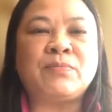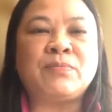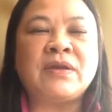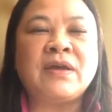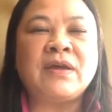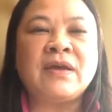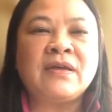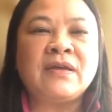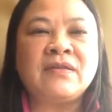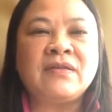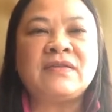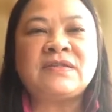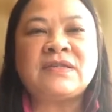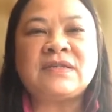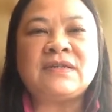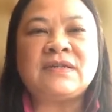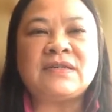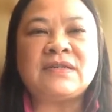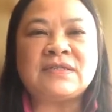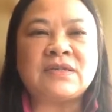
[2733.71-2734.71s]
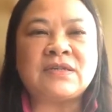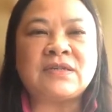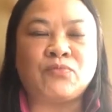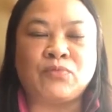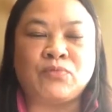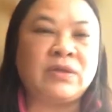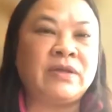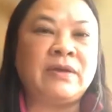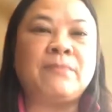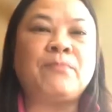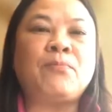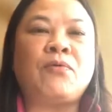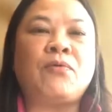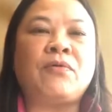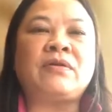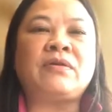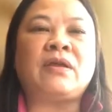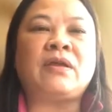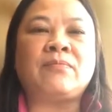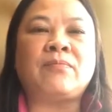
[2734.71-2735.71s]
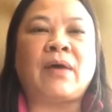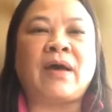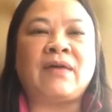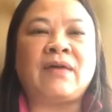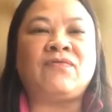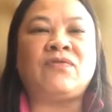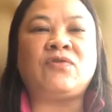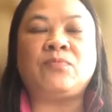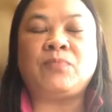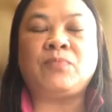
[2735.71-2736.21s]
but this is really important in my view,